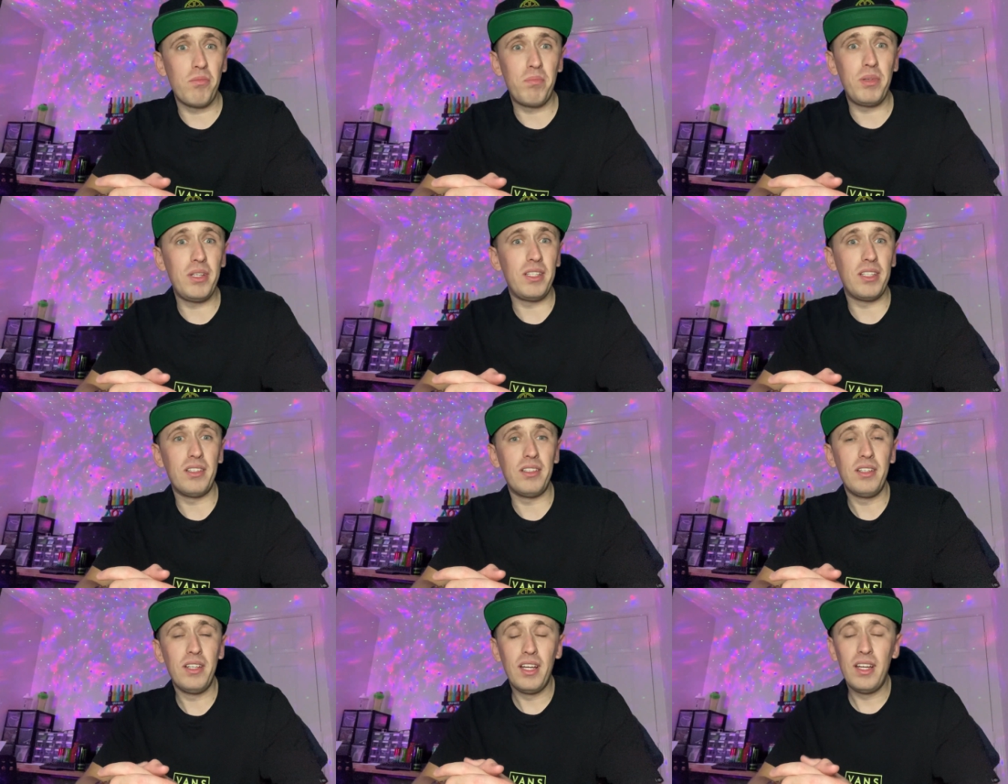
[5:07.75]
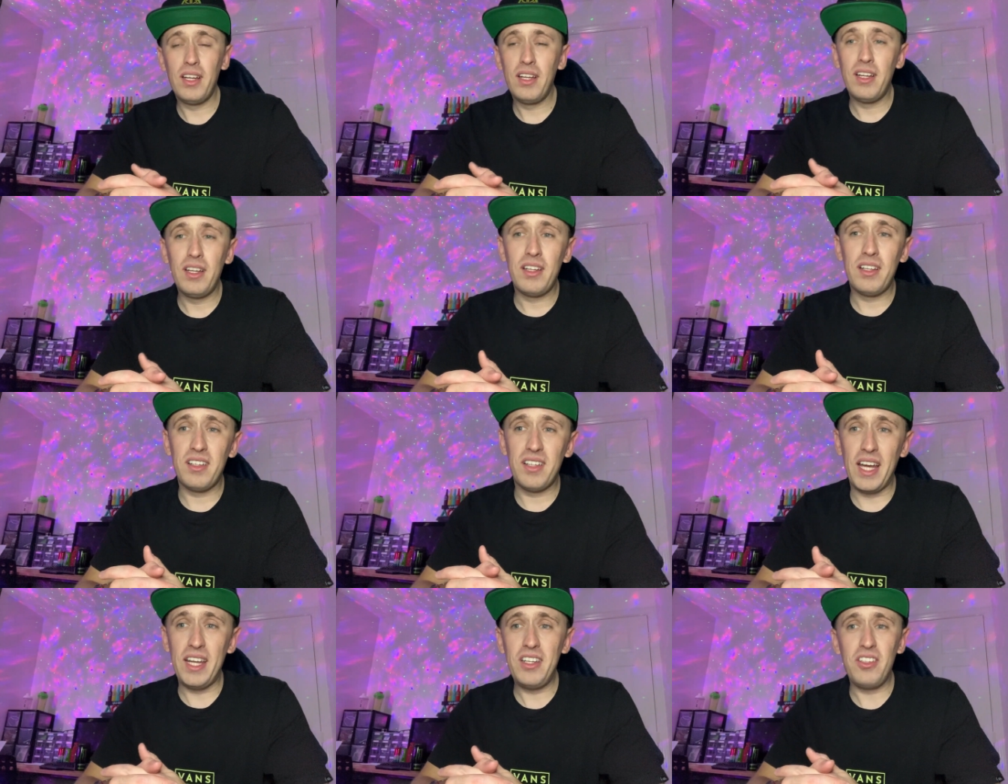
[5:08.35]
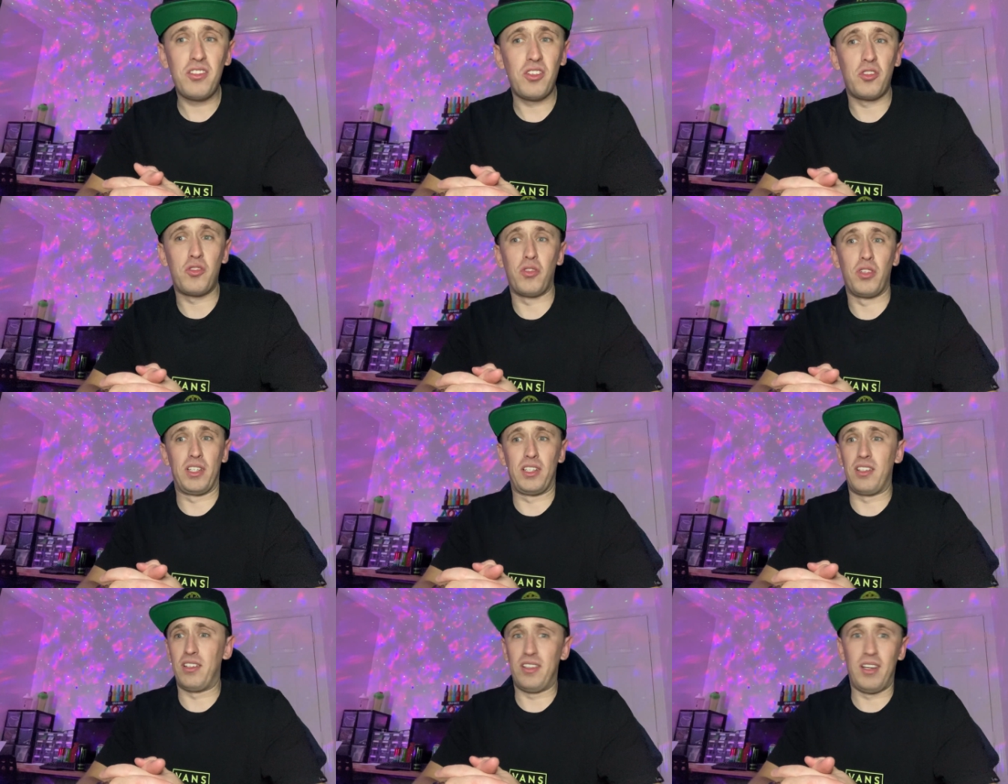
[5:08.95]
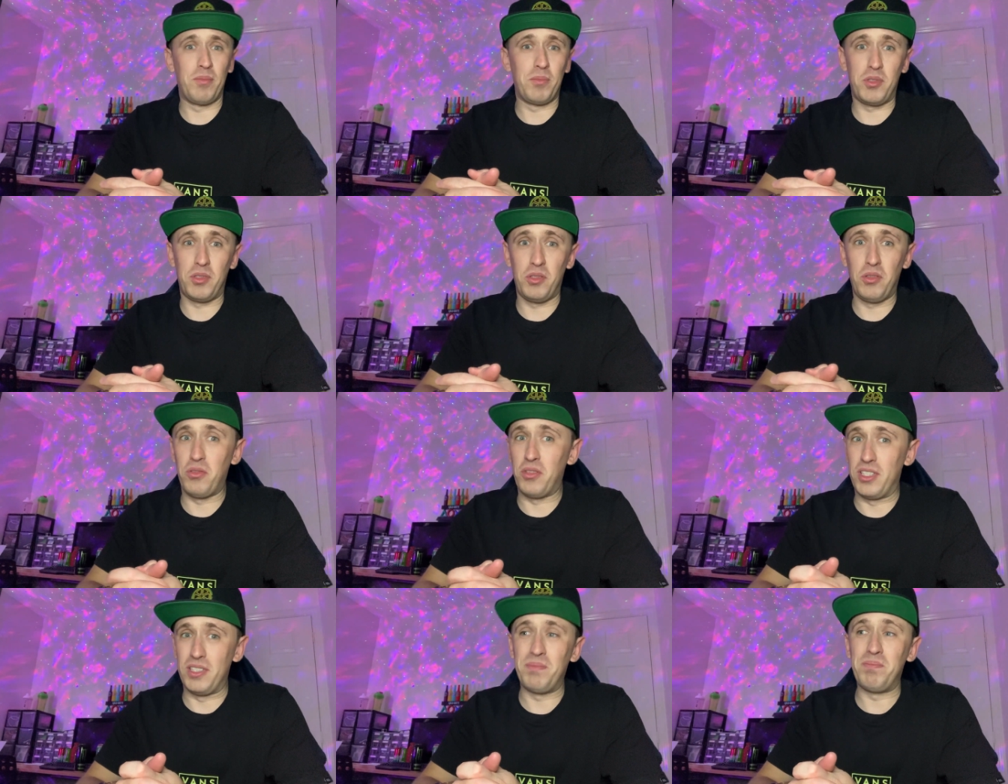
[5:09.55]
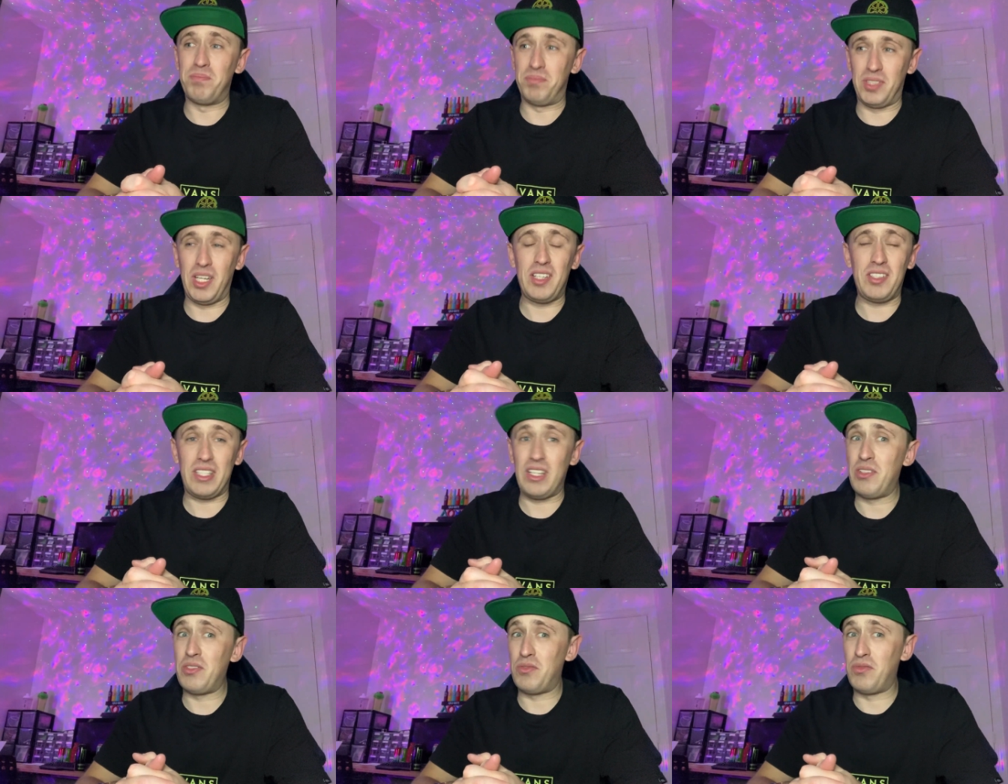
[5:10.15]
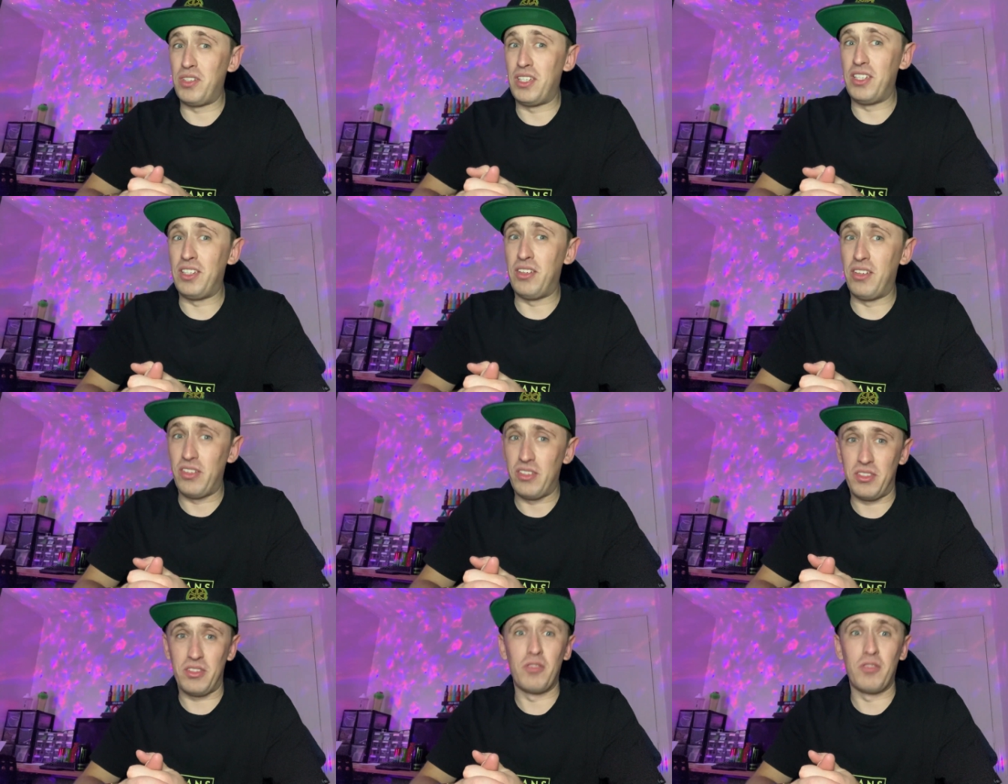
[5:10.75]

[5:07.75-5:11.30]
being a energy drink. I'm sorry, that sounds really nice.